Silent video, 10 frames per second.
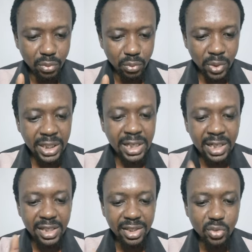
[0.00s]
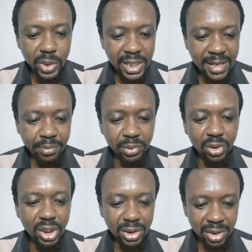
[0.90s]
Whether it will
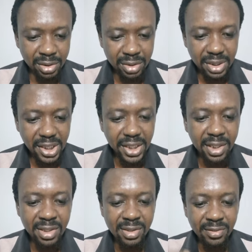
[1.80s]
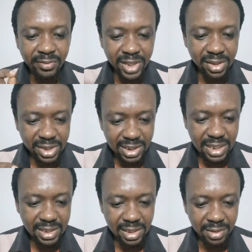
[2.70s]
happen or not, it is very
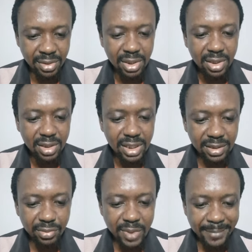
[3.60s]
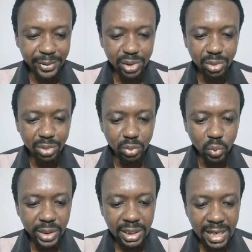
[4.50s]
certain that the rapture
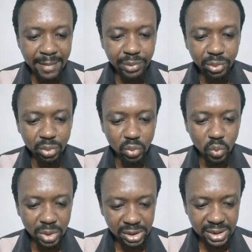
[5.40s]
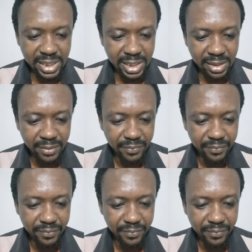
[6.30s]
will happen one day.